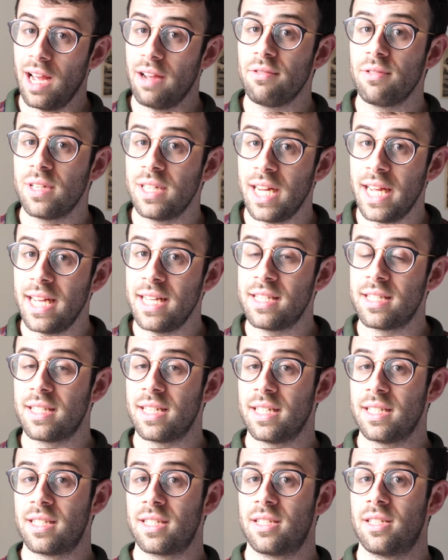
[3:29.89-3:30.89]
every day
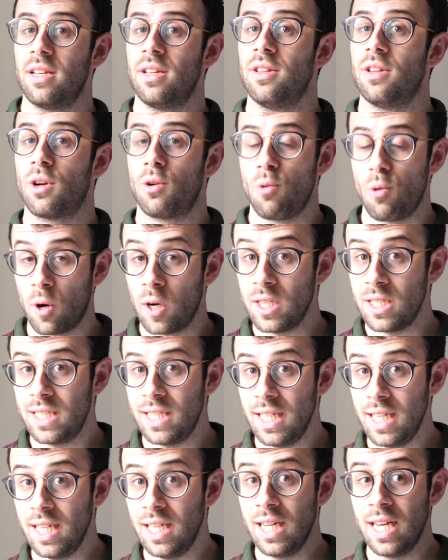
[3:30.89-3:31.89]
since the
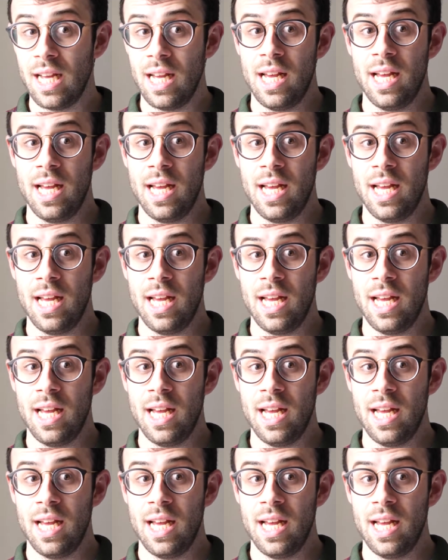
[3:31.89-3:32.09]
quarantine